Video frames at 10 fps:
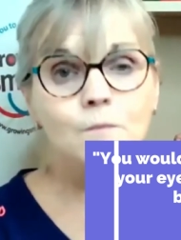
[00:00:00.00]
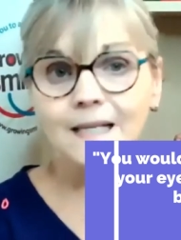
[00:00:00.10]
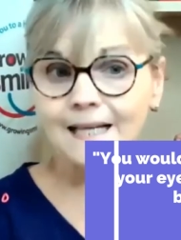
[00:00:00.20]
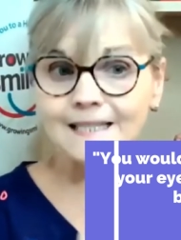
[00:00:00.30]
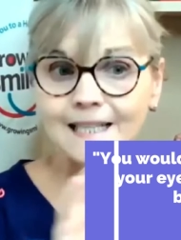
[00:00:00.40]
They
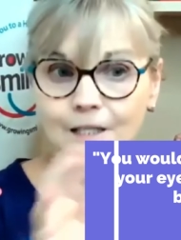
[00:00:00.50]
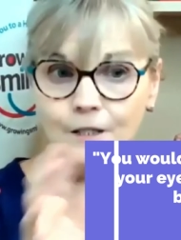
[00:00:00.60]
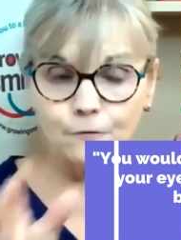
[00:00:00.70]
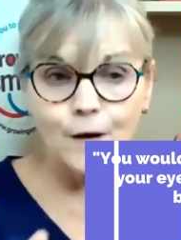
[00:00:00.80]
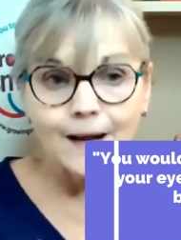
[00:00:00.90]
like to get
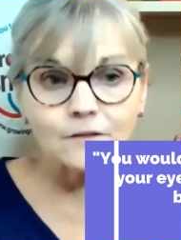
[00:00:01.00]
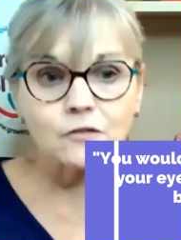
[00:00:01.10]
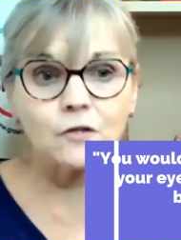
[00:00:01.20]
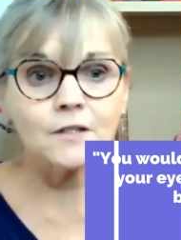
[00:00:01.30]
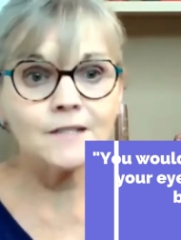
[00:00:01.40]
their friends
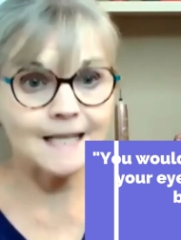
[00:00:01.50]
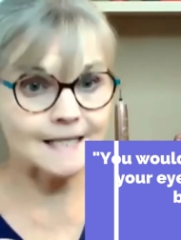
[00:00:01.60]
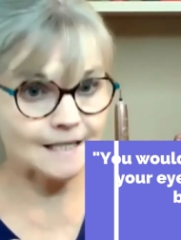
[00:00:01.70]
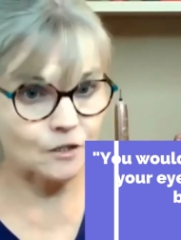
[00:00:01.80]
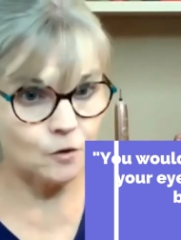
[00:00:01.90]
round. They like
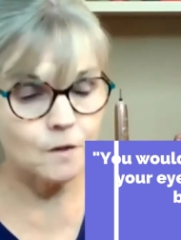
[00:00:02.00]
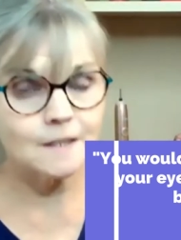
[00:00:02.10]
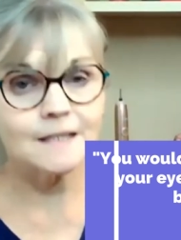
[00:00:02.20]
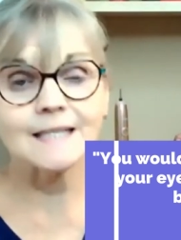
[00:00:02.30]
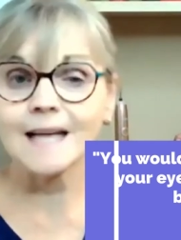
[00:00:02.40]
to get
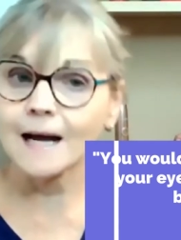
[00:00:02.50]
organised.